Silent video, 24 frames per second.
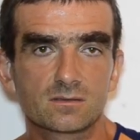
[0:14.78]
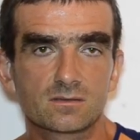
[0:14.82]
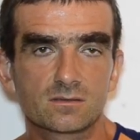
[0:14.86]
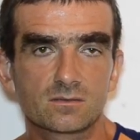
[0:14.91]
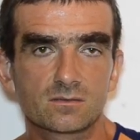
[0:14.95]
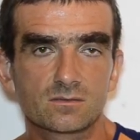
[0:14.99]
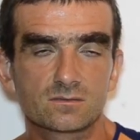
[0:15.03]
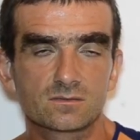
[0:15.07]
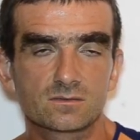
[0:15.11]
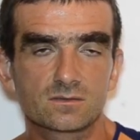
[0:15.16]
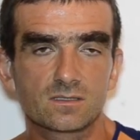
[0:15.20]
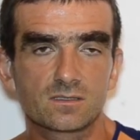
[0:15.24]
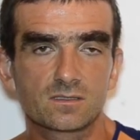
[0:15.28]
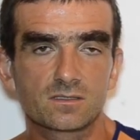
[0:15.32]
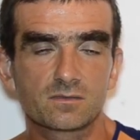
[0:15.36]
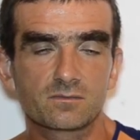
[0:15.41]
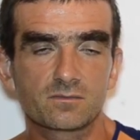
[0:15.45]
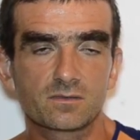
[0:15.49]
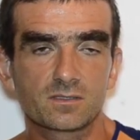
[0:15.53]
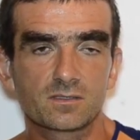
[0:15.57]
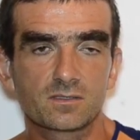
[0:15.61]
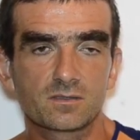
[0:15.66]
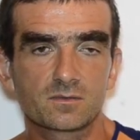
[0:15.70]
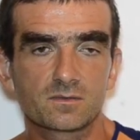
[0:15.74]
concerning
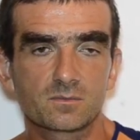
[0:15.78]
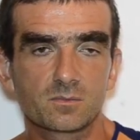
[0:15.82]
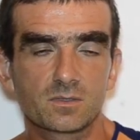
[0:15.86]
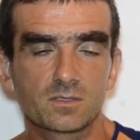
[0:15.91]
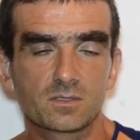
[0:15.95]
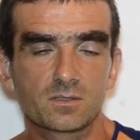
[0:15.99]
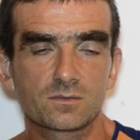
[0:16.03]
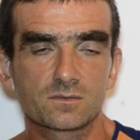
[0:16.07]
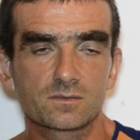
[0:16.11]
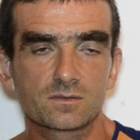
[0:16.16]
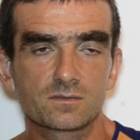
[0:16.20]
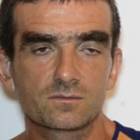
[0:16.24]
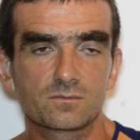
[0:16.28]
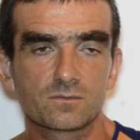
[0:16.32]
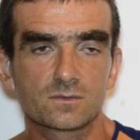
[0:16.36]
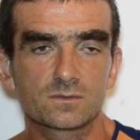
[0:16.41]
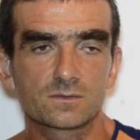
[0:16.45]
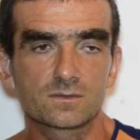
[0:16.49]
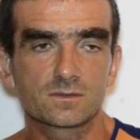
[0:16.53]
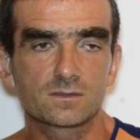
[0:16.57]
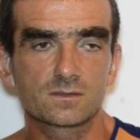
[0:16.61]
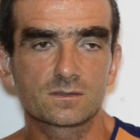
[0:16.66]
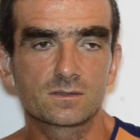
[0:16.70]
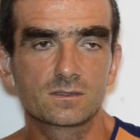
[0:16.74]
weather, because it
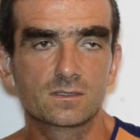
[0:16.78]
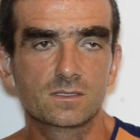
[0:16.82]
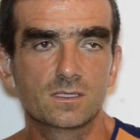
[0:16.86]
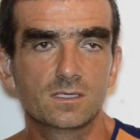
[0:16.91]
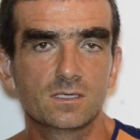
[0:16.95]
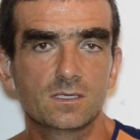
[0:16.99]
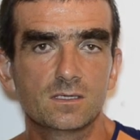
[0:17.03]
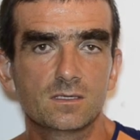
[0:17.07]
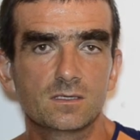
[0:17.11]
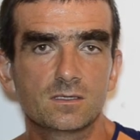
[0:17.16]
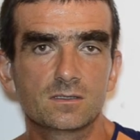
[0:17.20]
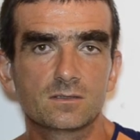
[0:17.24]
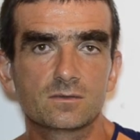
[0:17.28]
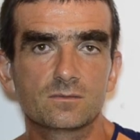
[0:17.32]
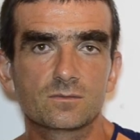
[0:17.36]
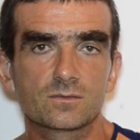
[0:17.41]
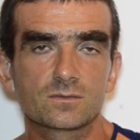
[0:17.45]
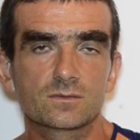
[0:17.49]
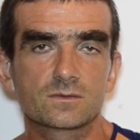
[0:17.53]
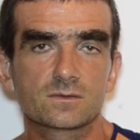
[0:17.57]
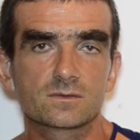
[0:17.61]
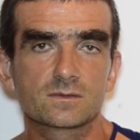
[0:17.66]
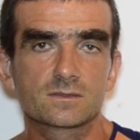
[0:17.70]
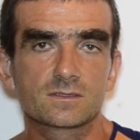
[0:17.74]

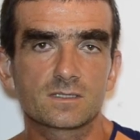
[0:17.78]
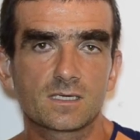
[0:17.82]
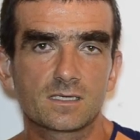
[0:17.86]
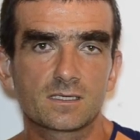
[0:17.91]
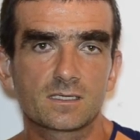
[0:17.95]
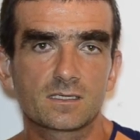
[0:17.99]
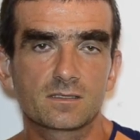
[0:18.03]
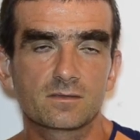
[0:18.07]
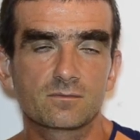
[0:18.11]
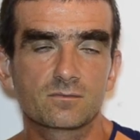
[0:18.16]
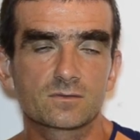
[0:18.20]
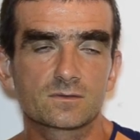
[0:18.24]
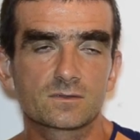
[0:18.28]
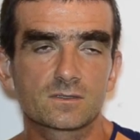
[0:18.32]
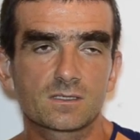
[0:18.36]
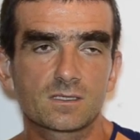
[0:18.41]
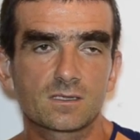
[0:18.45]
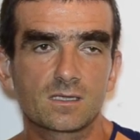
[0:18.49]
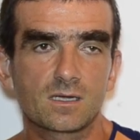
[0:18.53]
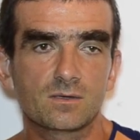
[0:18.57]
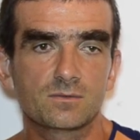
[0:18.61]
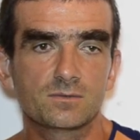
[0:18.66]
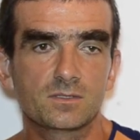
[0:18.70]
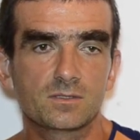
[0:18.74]
wasn't sunny, it was a
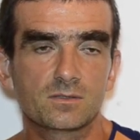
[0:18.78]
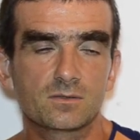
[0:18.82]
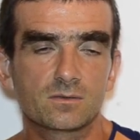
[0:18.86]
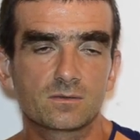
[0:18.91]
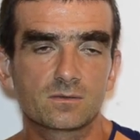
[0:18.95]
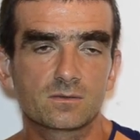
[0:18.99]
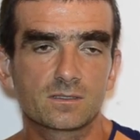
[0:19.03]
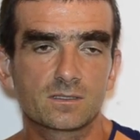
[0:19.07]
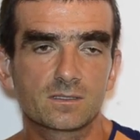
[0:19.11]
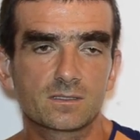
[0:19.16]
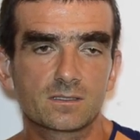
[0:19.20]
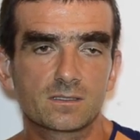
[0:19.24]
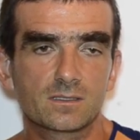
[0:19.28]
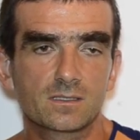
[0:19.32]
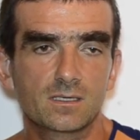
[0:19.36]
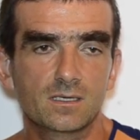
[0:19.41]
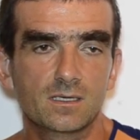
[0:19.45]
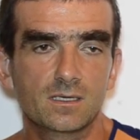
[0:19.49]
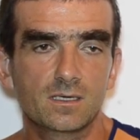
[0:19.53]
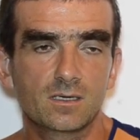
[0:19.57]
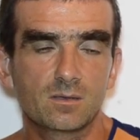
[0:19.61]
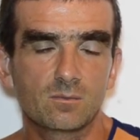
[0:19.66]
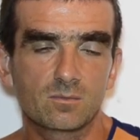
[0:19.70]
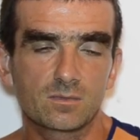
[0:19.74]
cloudy all day.
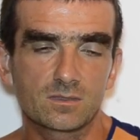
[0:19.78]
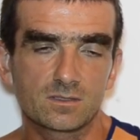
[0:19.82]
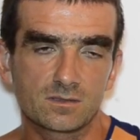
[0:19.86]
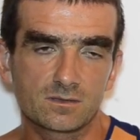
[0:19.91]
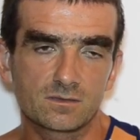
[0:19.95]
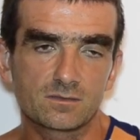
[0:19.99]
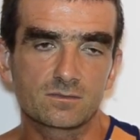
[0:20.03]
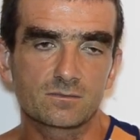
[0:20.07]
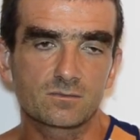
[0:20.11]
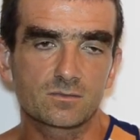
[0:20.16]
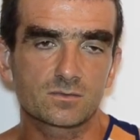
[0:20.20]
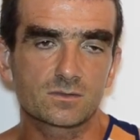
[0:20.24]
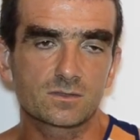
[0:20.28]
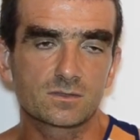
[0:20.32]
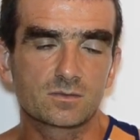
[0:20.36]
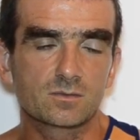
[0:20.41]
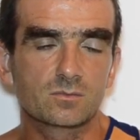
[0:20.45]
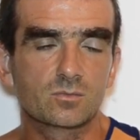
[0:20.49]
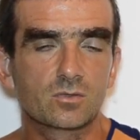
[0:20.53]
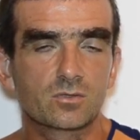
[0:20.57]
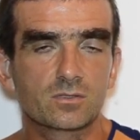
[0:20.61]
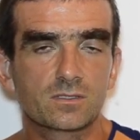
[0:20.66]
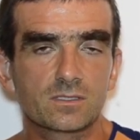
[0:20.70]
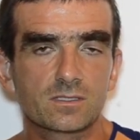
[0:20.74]
But it was in the
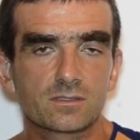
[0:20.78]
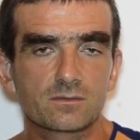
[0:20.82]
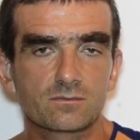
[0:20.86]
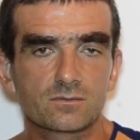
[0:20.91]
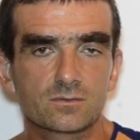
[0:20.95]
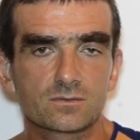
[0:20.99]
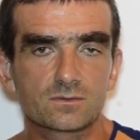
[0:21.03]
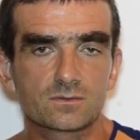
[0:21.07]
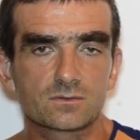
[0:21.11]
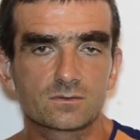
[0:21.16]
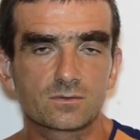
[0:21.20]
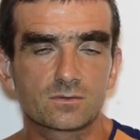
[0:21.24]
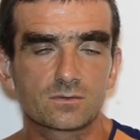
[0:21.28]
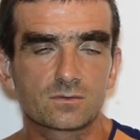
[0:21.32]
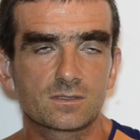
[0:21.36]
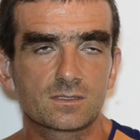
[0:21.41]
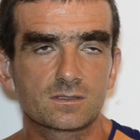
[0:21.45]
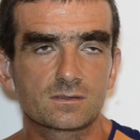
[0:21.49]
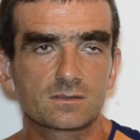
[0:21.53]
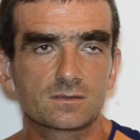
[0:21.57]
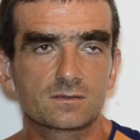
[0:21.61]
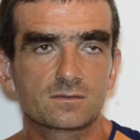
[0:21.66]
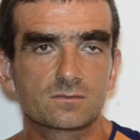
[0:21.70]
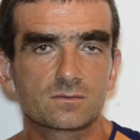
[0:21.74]
morning, it was true
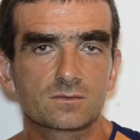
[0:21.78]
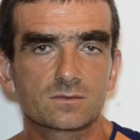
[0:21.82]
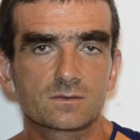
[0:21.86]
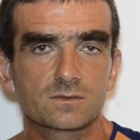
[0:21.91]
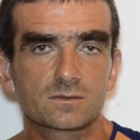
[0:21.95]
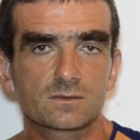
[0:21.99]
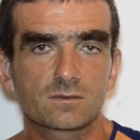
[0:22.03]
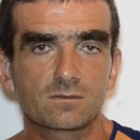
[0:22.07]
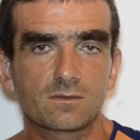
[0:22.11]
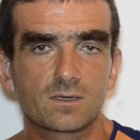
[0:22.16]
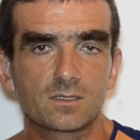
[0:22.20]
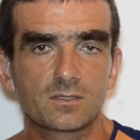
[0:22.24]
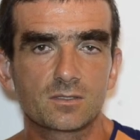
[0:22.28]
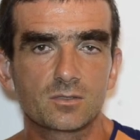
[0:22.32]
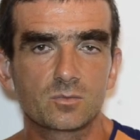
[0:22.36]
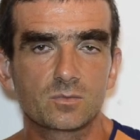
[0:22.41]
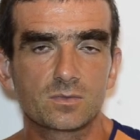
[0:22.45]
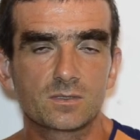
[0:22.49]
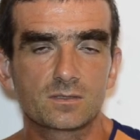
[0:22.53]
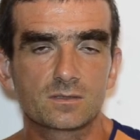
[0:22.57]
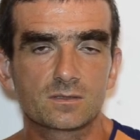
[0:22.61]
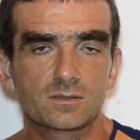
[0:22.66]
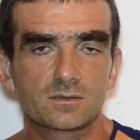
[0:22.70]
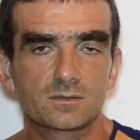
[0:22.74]
that it was quite
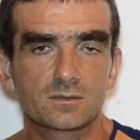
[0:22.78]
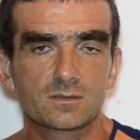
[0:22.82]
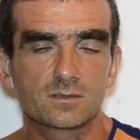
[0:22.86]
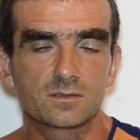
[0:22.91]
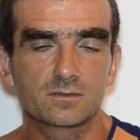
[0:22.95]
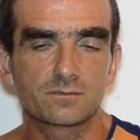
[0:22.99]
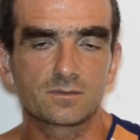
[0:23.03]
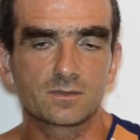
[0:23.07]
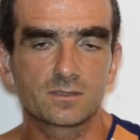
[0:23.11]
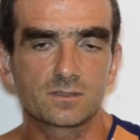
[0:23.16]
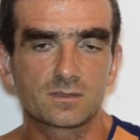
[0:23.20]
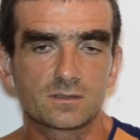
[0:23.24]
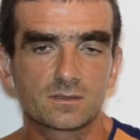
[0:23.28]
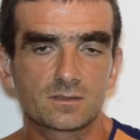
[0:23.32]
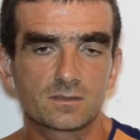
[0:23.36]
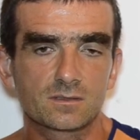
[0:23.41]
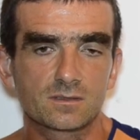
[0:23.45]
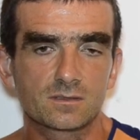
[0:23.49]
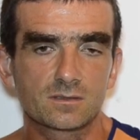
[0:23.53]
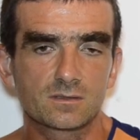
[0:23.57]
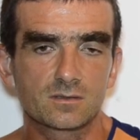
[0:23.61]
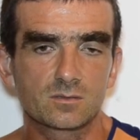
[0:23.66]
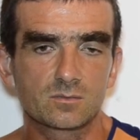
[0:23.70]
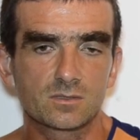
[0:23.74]
humid. In the evening
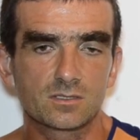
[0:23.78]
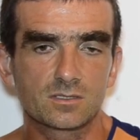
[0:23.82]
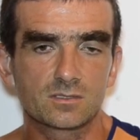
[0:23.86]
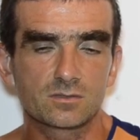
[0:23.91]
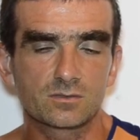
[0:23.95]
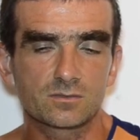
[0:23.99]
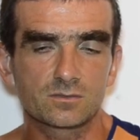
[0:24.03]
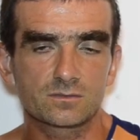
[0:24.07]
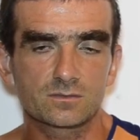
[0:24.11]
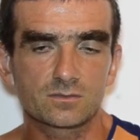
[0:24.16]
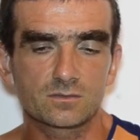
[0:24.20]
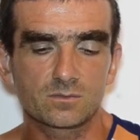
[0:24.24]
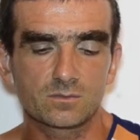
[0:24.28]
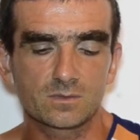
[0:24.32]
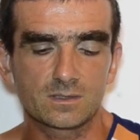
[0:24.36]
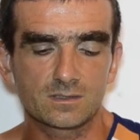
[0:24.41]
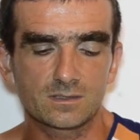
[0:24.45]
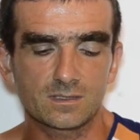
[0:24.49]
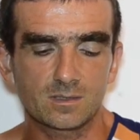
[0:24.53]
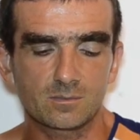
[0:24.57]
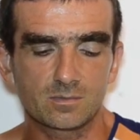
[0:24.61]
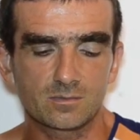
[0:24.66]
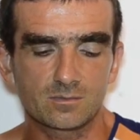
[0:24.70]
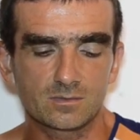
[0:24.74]
humidity also
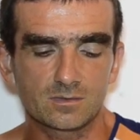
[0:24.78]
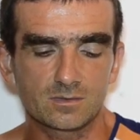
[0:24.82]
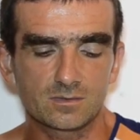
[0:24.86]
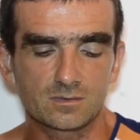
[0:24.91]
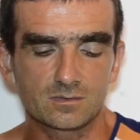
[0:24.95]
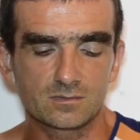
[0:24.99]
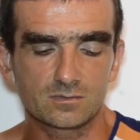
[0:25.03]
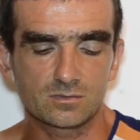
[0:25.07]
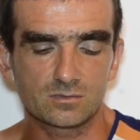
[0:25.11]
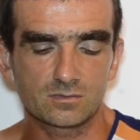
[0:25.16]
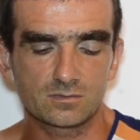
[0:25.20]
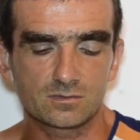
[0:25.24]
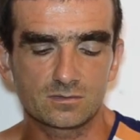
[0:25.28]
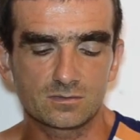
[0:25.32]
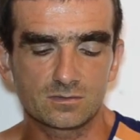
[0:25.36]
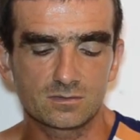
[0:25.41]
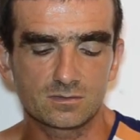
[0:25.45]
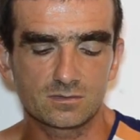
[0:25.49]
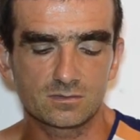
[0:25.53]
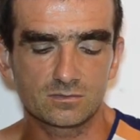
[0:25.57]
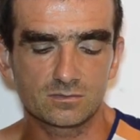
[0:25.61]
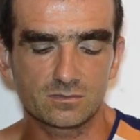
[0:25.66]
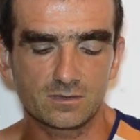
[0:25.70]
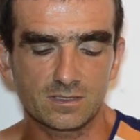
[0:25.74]
went up, but not
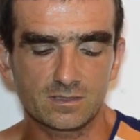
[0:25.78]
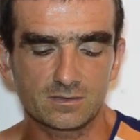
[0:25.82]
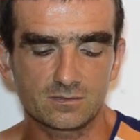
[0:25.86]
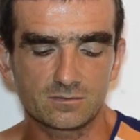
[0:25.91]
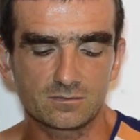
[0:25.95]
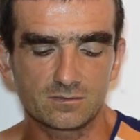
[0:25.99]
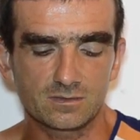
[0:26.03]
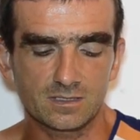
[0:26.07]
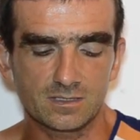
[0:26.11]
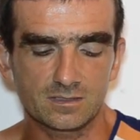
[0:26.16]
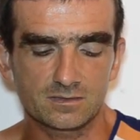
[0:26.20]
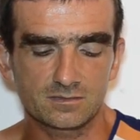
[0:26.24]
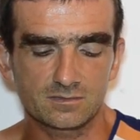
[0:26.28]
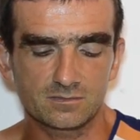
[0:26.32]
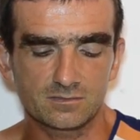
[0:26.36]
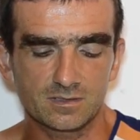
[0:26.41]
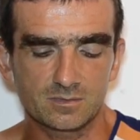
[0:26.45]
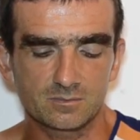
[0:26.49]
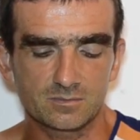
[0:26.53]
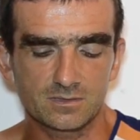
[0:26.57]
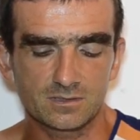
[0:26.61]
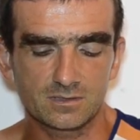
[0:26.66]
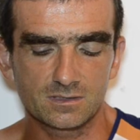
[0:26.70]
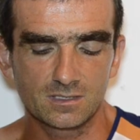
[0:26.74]
to the
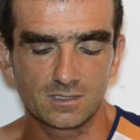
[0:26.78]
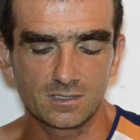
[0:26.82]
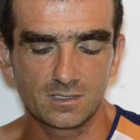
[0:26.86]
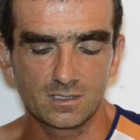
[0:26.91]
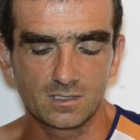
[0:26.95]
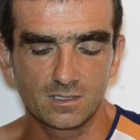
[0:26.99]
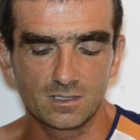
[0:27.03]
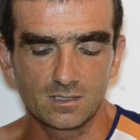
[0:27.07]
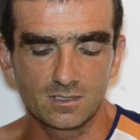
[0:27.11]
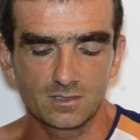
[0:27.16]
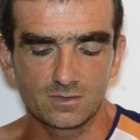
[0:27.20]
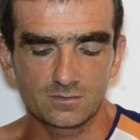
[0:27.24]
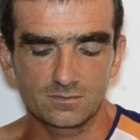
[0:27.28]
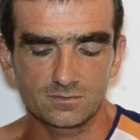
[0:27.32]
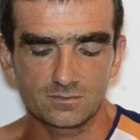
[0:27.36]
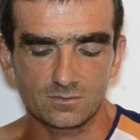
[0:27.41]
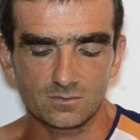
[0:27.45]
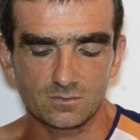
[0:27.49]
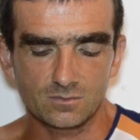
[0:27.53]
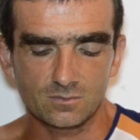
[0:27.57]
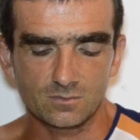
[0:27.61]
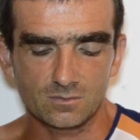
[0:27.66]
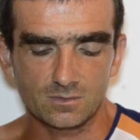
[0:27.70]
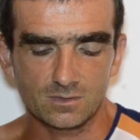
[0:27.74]
extremes.
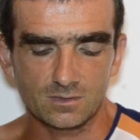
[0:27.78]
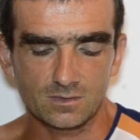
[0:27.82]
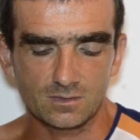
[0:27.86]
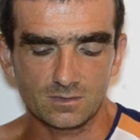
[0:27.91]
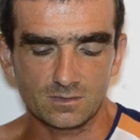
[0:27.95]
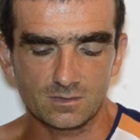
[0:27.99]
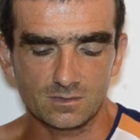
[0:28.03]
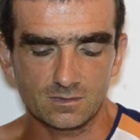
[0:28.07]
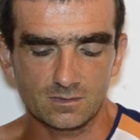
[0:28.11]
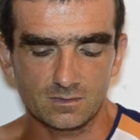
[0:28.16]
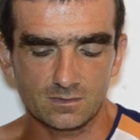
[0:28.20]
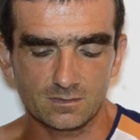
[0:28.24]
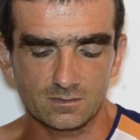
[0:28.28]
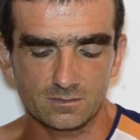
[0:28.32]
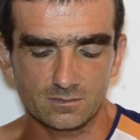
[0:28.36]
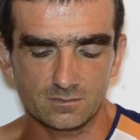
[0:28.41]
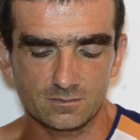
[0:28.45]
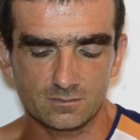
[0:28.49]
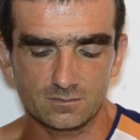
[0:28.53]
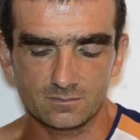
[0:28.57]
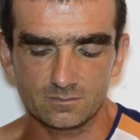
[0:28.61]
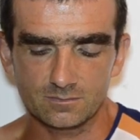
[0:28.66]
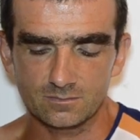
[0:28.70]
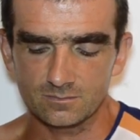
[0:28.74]

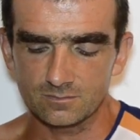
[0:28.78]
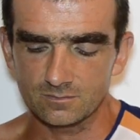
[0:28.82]
So